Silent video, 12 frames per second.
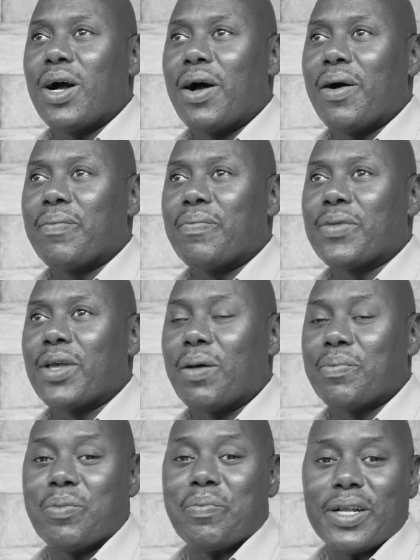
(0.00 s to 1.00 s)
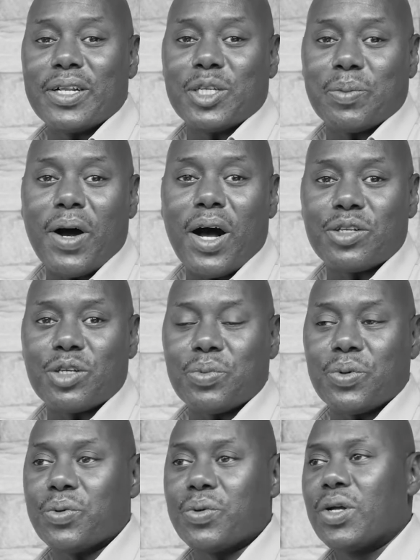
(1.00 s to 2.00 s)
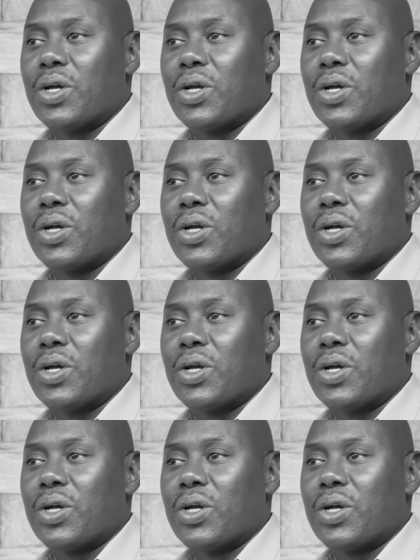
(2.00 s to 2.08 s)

um, helped to make this possible.